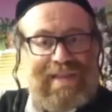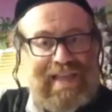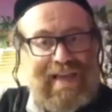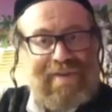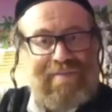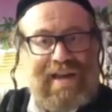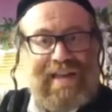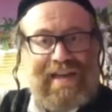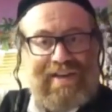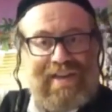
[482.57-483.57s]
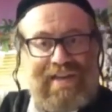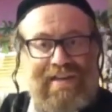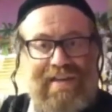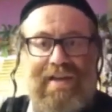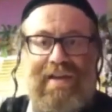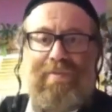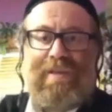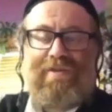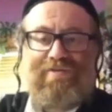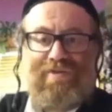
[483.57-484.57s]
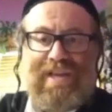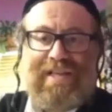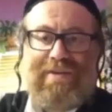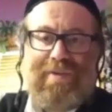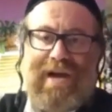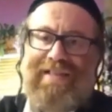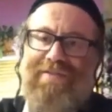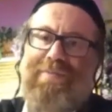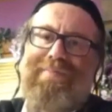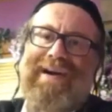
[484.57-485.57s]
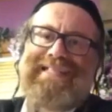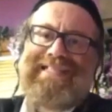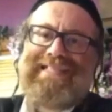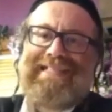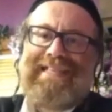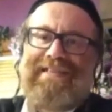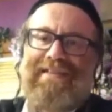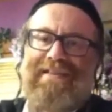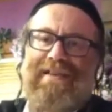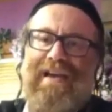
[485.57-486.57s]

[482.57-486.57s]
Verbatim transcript: But everybody agree. When you drink the wine, you must sit.